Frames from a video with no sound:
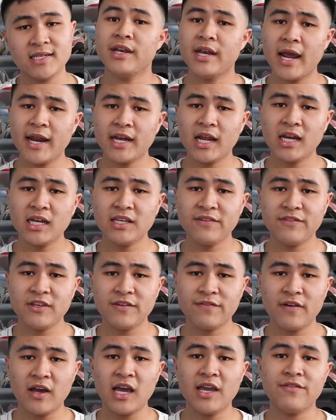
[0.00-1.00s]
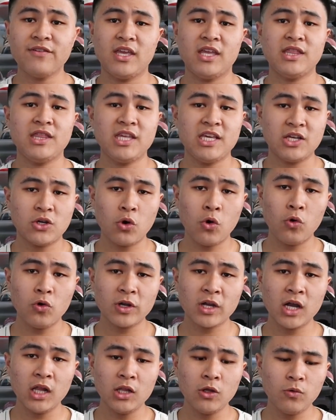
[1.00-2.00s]
The 990 V5 in the core
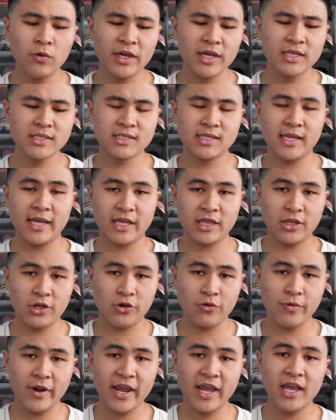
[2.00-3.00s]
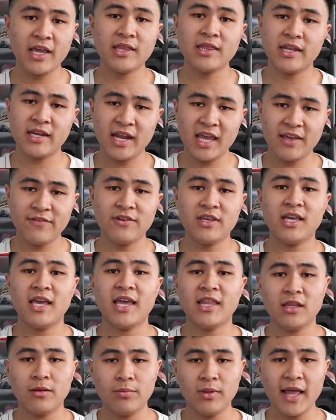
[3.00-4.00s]
colorways like the gray, the navy,
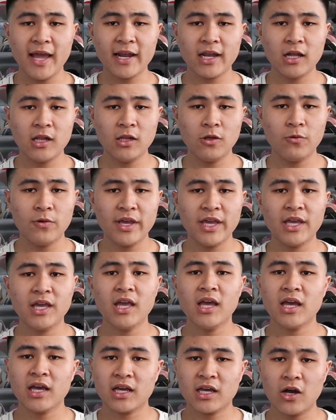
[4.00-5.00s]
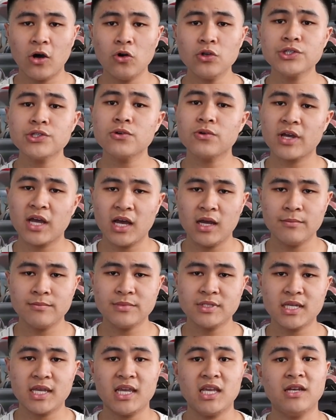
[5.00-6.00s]
and the black colorway also
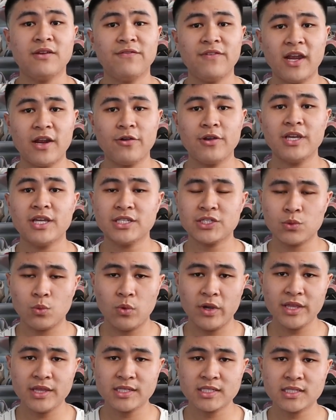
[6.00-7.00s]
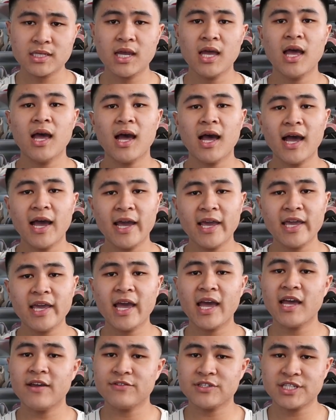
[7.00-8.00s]
comes in various widths. I
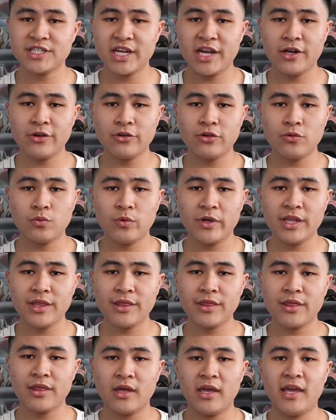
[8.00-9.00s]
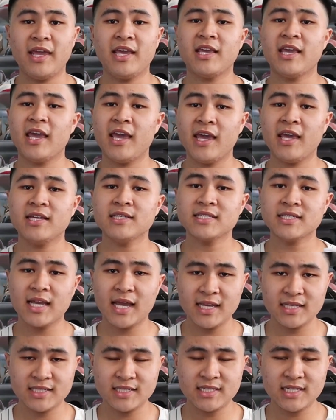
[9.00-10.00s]
have standard width, aka
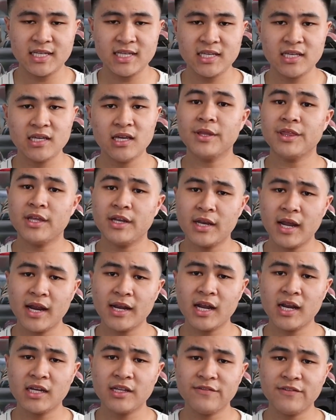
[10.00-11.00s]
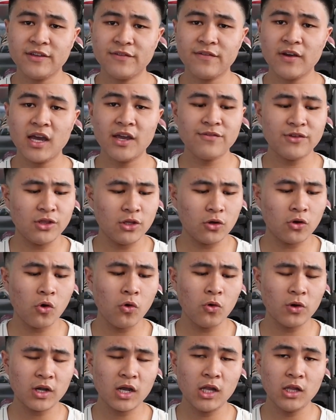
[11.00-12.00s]
size D, but the 990V5 and the
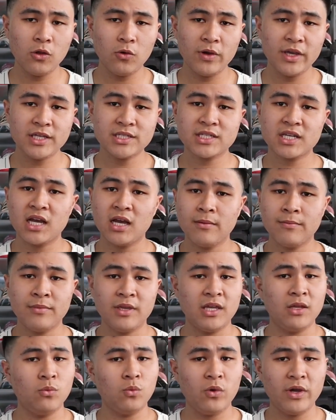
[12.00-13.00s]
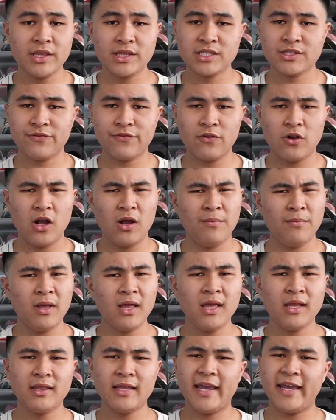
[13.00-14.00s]
core colorways come in widths from
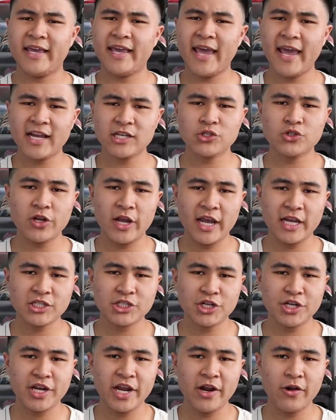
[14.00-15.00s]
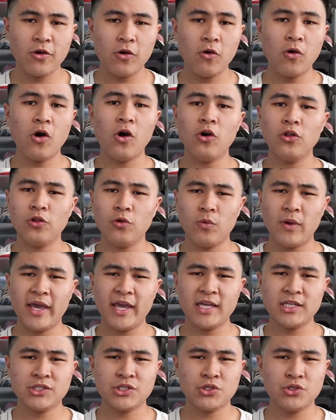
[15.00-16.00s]
like extra extra narrow all the
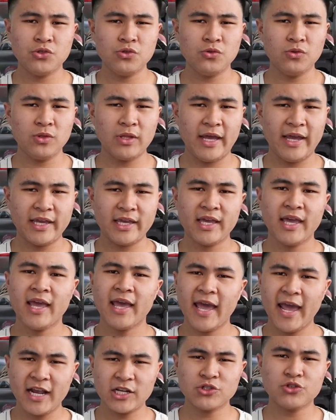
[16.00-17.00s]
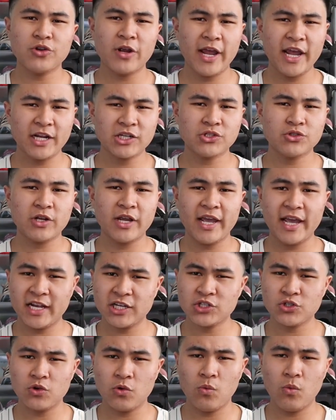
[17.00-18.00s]
way to like extra extra
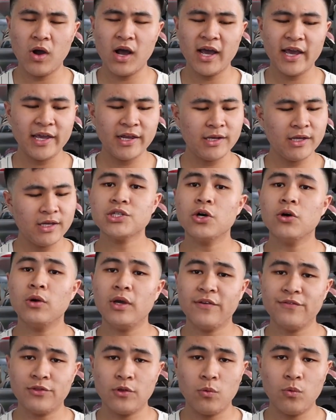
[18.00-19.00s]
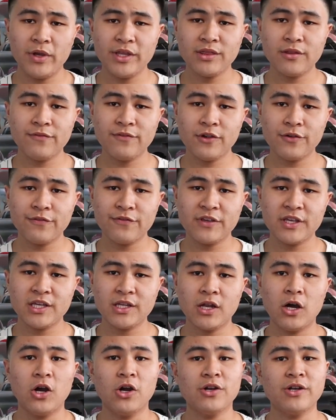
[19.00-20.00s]
extra wide. So if the width of your
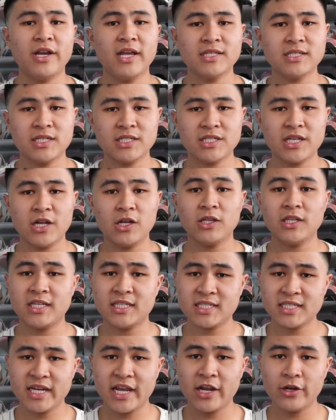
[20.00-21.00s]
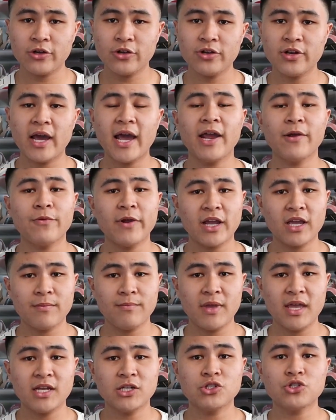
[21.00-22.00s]
feet aren't necessarily standard, I
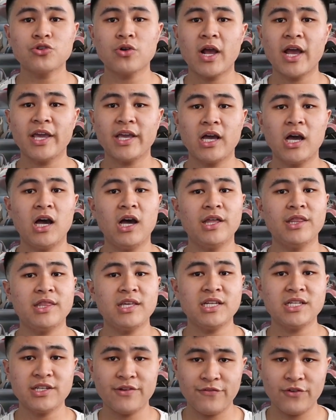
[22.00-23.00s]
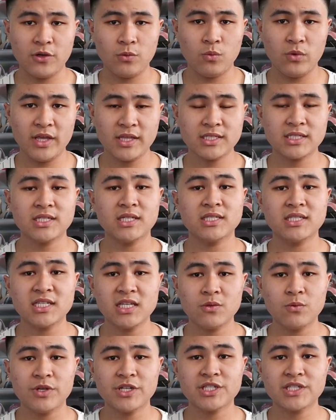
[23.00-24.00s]
recommend trying on the different widths to
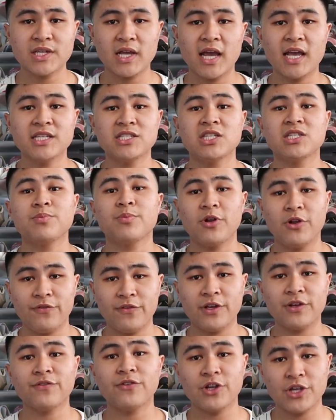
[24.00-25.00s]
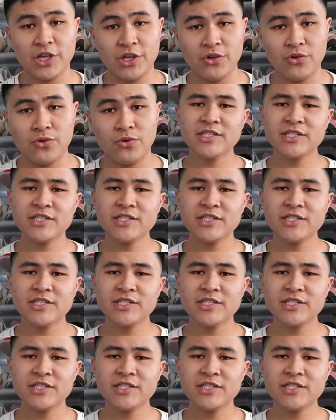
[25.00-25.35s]
see which size is perfect for you.